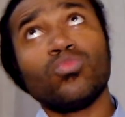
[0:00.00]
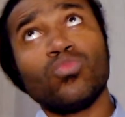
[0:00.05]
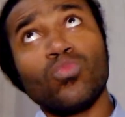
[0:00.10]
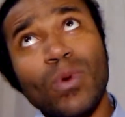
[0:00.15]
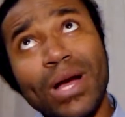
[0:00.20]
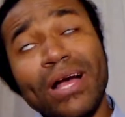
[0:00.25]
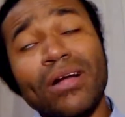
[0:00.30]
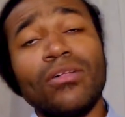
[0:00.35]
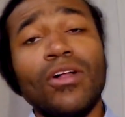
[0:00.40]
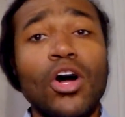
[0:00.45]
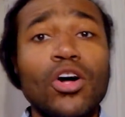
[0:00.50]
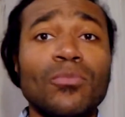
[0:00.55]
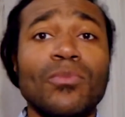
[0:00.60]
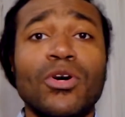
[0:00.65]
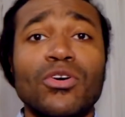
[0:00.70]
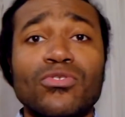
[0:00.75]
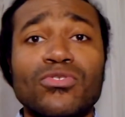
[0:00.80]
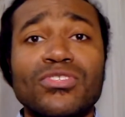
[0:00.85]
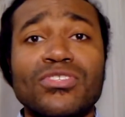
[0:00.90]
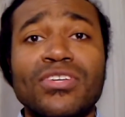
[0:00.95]
Well,
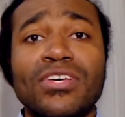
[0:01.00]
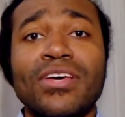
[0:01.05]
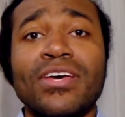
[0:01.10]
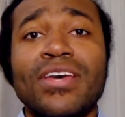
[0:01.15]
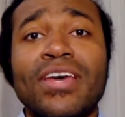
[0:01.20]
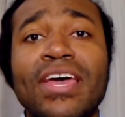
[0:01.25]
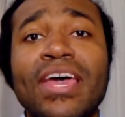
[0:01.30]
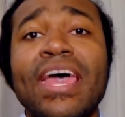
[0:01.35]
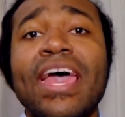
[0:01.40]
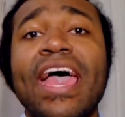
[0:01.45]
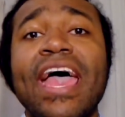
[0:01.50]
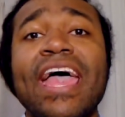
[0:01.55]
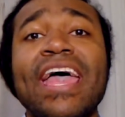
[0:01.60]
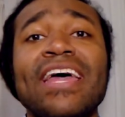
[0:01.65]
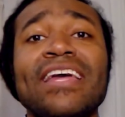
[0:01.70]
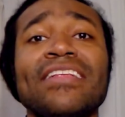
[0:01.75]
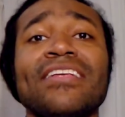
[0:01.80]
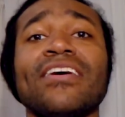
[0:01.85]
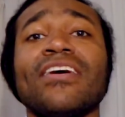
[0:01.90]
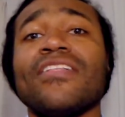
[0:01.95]
almost.
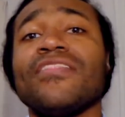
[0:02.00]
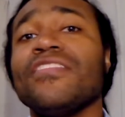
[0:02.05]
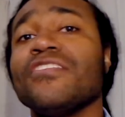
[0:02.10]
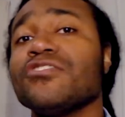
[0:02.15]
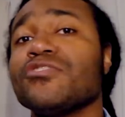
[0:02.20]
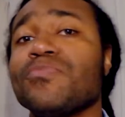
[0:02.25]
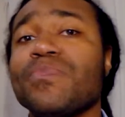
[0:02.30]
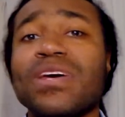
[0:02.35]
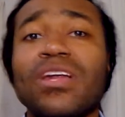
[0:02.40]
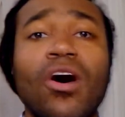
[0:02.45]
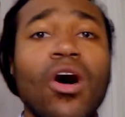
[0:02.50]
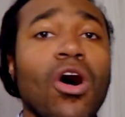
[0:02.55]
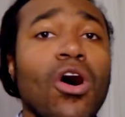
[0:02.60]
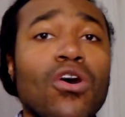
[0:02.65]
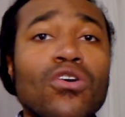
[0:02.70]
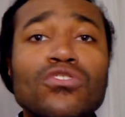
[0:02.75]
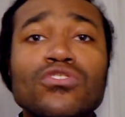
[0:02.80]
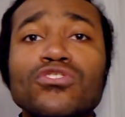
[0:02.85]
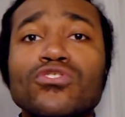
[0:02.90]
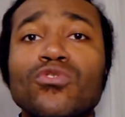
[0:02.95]
And there's been
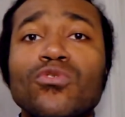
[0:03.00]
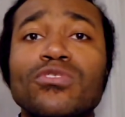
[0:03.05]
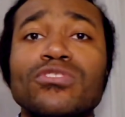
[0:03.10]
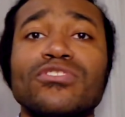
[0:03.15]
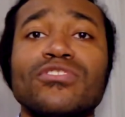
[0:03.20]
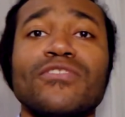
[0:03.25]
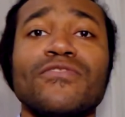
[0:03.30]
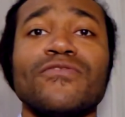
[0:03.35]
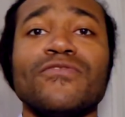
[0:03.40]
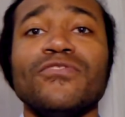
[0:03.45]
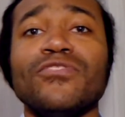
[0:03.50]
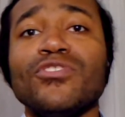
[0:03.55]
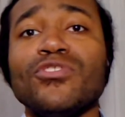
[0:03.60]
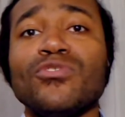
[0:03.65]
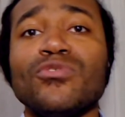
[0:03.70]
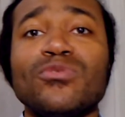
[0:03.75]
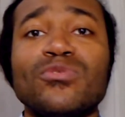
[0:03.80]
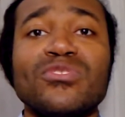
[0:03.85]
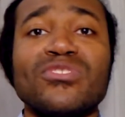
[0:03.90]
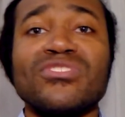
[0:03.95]
all sorts of
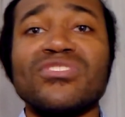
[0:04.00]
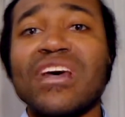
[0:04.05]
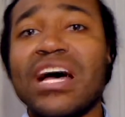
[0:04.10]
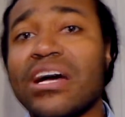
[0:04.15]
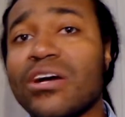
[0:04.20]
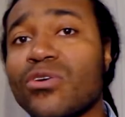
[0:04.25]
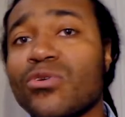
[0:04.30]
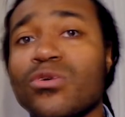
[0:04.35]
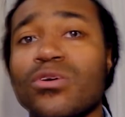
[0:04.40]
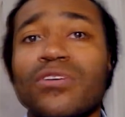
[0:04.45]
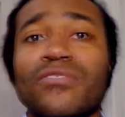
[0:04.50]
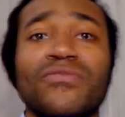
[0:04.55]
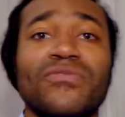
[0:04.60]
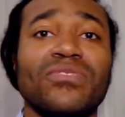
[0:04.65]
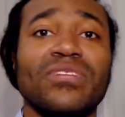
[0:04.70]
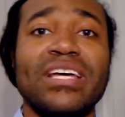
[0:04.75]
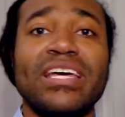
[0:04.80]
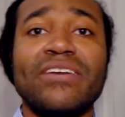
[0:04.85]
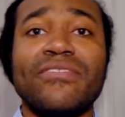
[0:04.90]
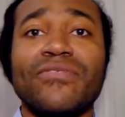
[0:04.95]
new sakura
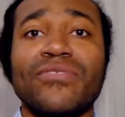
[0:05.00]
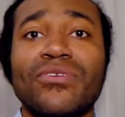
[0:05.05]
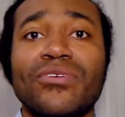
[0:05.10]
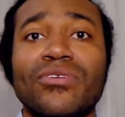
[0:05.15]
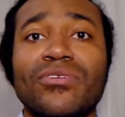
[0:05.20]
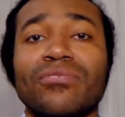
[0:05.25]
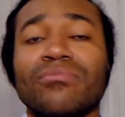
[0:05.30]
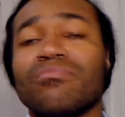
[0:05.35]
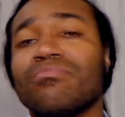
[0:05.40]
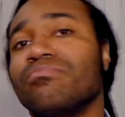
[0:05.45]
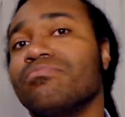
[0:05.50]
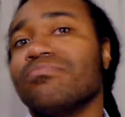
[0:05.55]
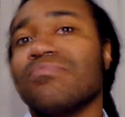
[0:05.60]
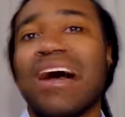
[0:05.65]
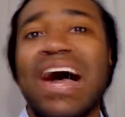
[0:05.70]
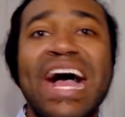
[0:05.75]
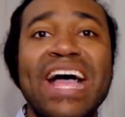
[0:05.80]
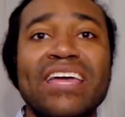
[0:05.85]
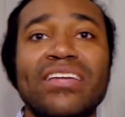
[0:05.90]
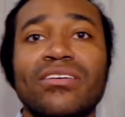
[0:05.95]
flavored
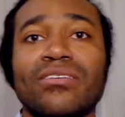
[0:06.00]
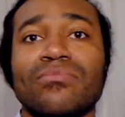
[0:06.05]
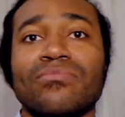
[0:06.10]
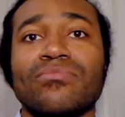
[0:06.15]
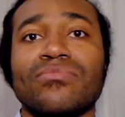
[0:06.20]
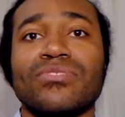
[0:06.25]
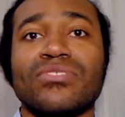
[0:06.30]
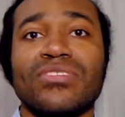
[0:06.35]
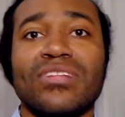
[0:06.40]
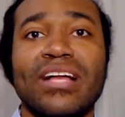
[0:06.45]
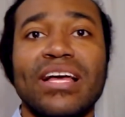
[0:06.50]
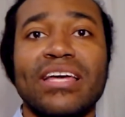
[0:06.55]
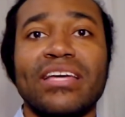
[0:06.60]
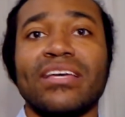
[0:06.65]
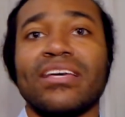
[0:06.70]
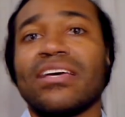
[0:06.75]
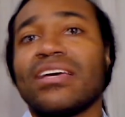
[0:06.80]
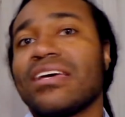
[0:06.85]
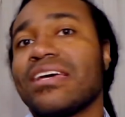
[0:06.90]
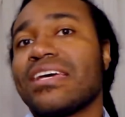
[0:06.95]
items
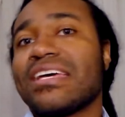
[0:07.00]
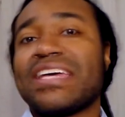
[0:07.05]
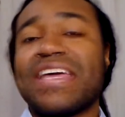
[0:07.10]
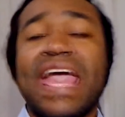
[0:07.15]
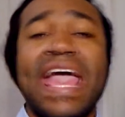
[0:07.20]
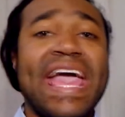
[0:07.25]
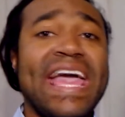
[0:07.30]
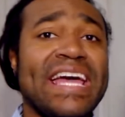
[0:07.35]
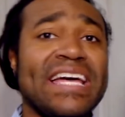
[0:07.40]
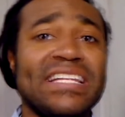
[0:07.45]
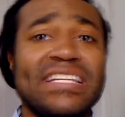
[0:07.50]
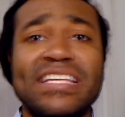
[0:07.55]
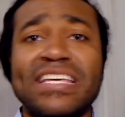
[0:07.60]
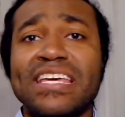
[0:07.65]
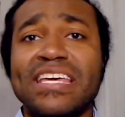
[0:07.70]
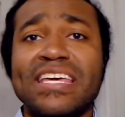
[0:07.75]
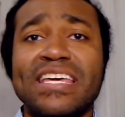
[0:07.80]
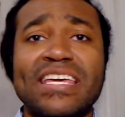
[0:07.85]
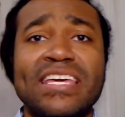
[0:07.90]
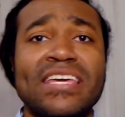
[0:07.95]
like
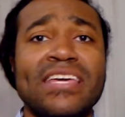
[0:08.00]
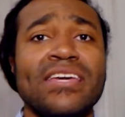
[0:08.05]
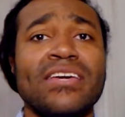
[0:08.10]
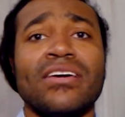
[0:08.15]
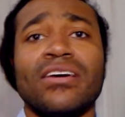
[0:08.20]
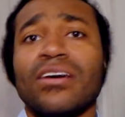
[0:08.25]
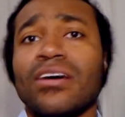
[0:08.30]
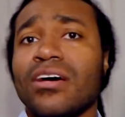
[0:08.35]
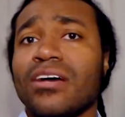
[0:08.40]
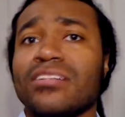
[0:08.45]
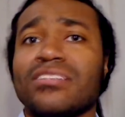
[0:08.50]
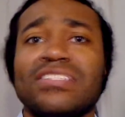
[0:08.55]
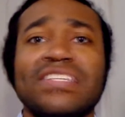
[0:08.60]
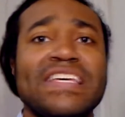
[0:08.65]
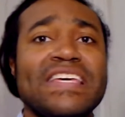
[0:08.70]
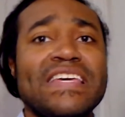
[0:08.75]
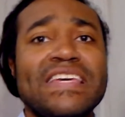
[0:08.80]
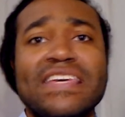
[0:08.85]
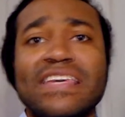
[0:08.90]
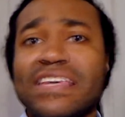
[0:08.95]
candy,
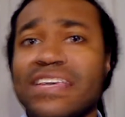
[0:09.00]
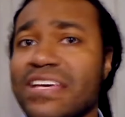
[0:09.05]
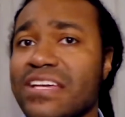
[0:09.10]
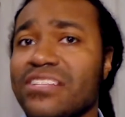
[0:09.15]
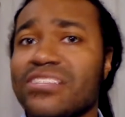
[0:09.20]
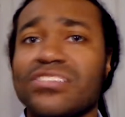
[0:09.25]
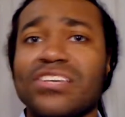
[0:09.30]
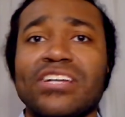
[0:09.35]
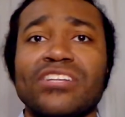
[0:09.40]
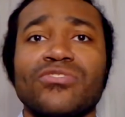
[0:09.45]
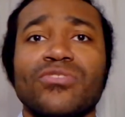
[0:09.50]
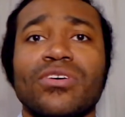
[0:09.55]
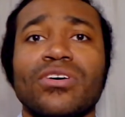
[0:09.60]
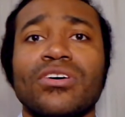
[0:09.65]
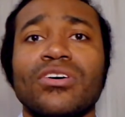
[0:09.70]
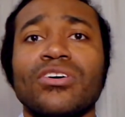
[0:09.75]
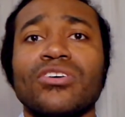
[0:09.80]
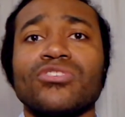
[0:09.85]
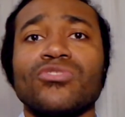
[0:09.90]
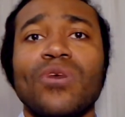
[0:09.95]
tea, etc.
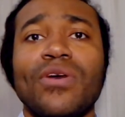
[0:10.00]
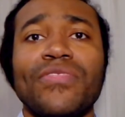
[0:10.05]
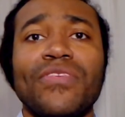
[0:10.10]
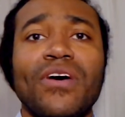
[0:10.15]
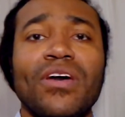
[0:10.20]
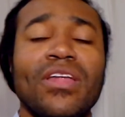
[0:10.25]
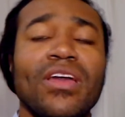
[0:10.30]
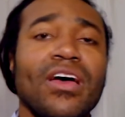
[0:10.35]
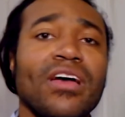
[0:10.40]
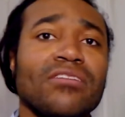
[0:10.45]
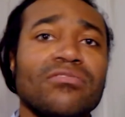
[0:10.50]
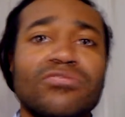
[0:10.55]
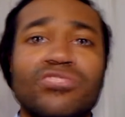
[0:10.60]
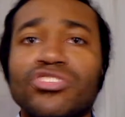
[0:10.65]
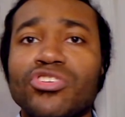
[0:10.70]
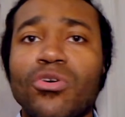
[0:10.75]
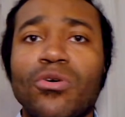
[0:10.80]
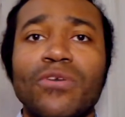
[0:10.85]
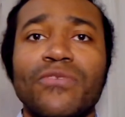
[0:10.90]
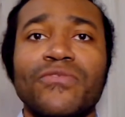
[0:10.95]
So I thought I'd
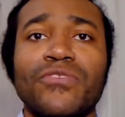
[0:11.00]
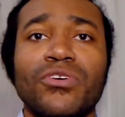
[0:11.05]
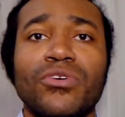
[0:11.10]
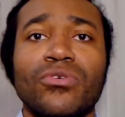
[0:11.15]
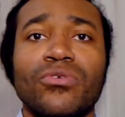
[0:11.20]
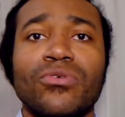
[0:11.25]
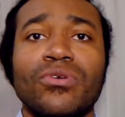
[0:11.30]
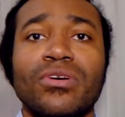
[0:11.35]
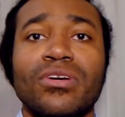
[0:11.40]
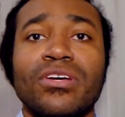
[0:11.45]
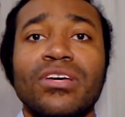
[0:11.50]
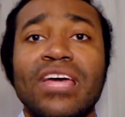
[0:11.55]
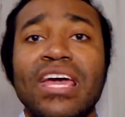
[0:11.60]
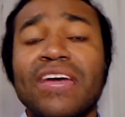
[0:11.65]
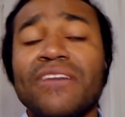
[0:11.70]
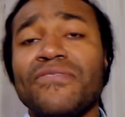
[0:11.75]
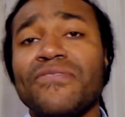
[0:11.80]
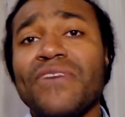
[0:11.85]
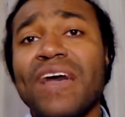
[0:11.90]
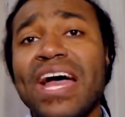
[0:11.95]
show a few.
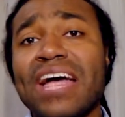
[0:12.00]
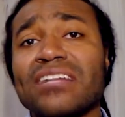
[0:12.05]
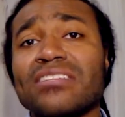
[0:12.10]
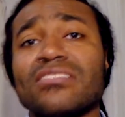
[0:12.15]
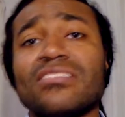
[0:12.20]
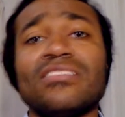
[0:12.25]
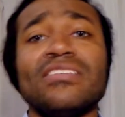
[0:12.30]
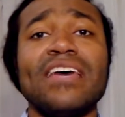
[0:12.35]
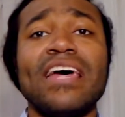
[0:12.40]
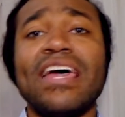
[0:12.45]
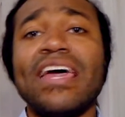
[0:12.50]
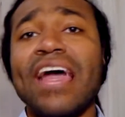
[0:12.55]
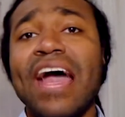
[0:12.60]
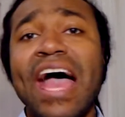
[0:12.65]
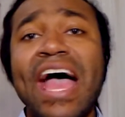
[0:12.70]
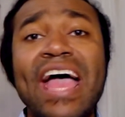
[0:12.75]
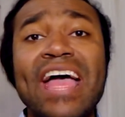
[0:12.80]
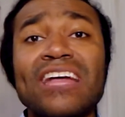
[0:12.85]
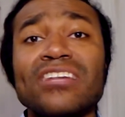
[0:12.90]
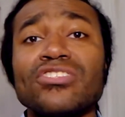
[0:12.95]
In fact, today
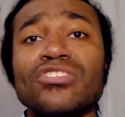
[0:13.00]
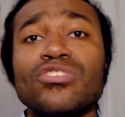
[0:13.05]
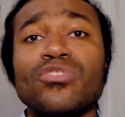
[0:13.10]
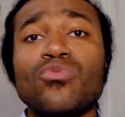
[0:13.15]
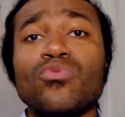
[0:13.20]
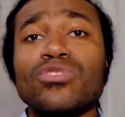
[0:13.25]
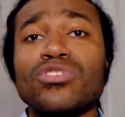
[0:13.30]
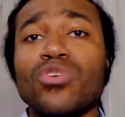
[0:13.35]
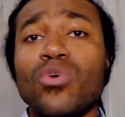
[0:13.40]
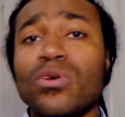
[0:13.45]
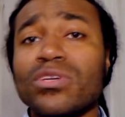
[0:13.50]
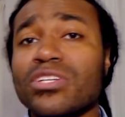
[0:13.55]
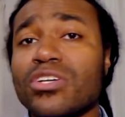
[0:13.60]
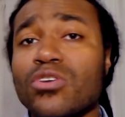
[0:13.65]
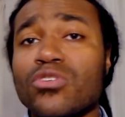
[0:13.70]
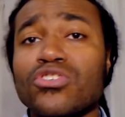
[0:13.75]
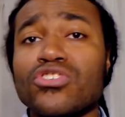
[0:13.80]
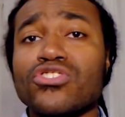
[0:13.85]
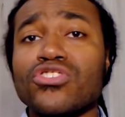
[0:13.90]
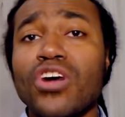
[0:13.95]
I actually was going to go
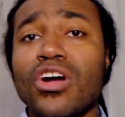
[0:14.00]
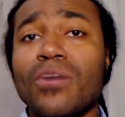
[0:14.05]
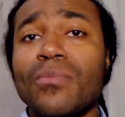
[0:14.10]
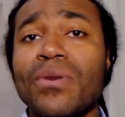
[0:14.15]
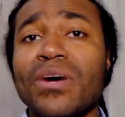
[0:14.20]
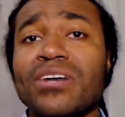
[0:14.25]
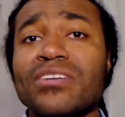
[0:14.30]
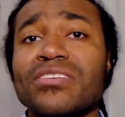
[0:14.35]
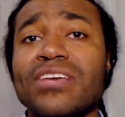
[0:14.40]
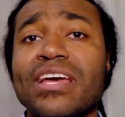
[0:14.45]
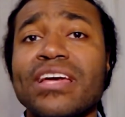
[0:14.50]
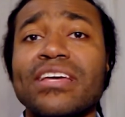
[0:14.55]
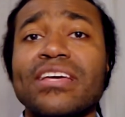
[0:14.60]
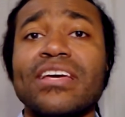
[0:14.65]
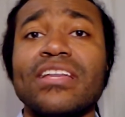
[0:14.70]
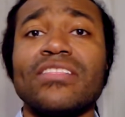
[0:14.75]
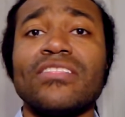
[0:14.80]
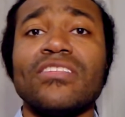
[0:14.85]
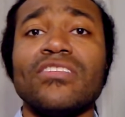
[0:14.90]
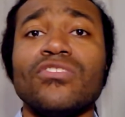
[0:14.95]
to Starbucks and
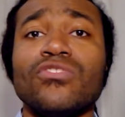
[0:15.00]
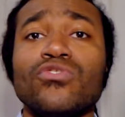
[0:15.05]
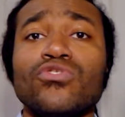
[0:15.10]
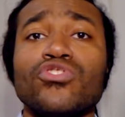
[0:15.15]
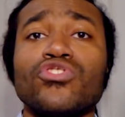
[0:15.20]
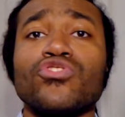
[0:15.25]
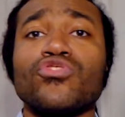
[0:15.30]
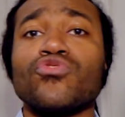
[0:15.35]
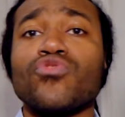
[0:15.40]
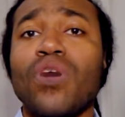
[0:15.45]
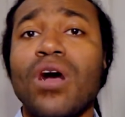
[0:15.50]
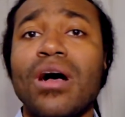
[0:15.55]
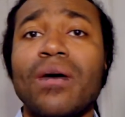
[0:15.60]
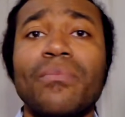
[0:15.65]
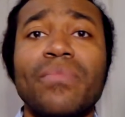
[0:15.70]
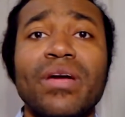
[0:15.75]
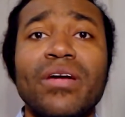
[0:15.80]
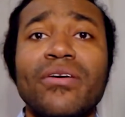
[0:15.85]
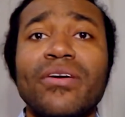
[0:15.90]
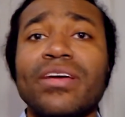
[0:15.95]
get the new
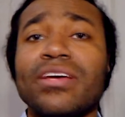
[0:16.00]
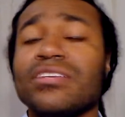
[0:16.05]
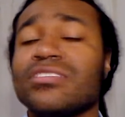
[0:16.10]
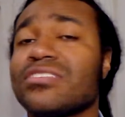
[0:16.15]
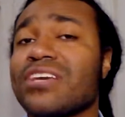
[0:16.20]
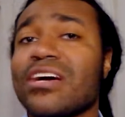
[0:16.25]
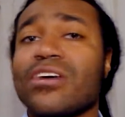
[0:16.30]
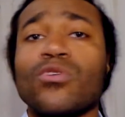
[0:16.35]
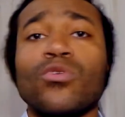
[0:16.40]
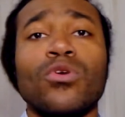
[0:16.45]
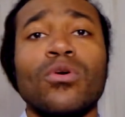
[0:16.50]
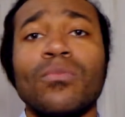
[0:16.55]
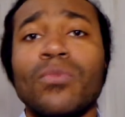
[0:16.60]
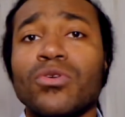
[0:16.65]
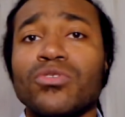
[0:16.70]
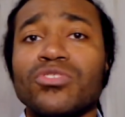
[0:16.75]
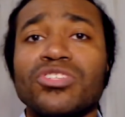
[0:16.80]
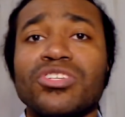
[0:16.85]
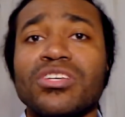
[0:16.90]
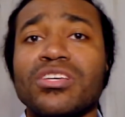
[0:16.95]
strawberry sakura
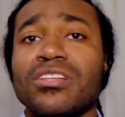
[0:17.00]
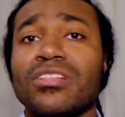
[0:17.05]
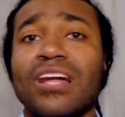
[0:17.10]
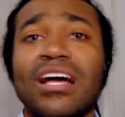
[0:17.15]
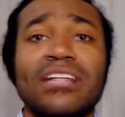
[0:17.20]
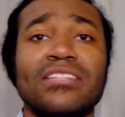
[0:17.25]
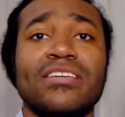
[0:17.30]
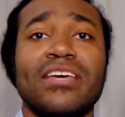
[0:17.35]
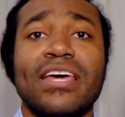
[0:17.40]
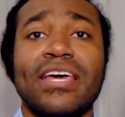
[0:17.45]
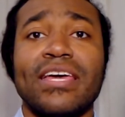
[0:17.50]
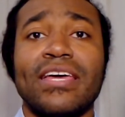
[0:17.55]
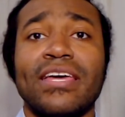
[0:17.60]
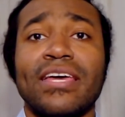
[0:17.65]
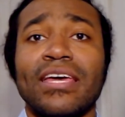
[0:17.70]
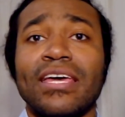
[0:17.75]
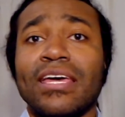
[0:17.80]
mochi latte.